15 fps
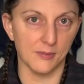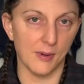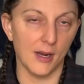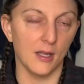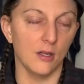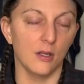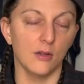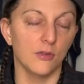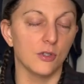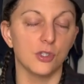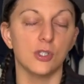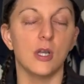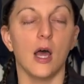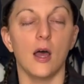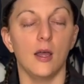right?
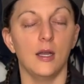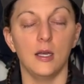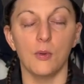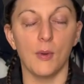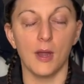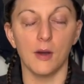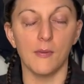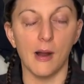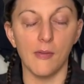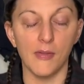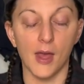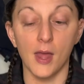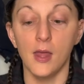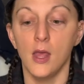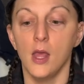There's not any way around
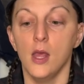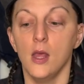that.